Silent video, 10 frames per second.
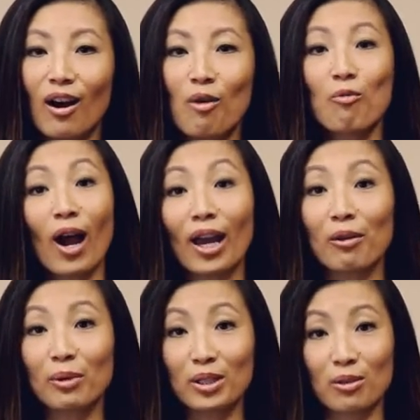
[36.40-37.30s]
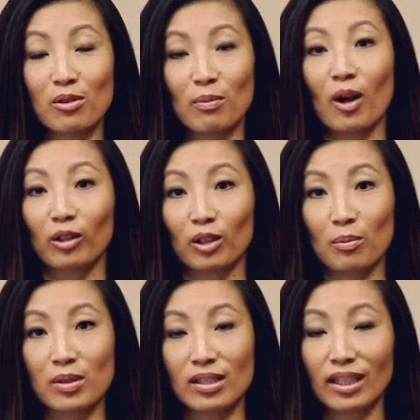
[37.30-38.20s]
why we do small
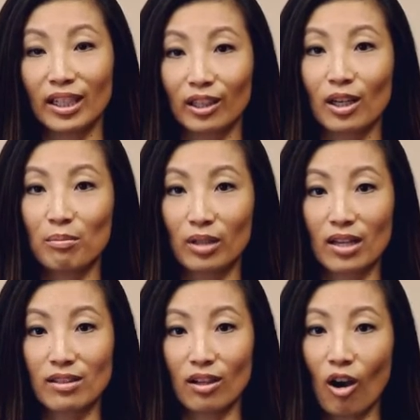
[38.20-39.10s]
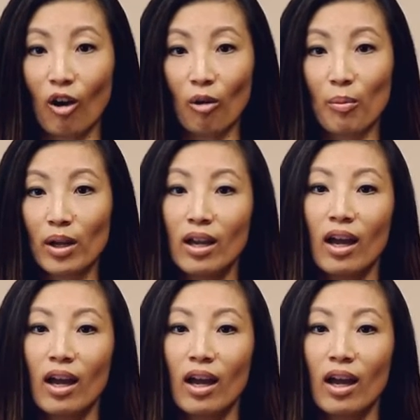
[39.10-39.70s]
groups here at Blessed Hope.